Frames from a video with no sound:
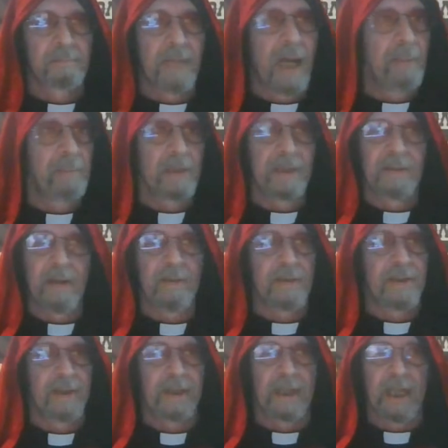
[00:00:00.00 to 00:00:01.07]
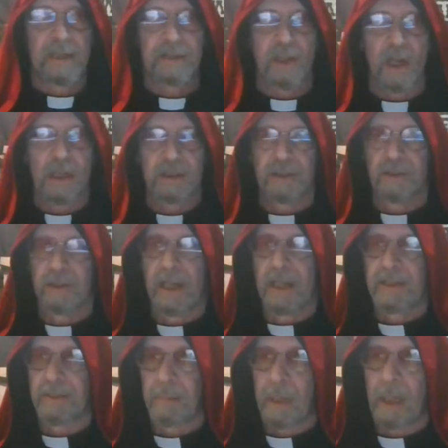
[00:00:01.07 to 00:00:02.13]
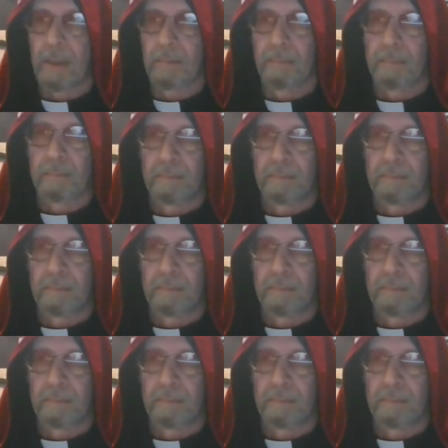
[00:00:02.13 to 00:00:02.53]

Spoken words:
I believe everything I talk to you guys about.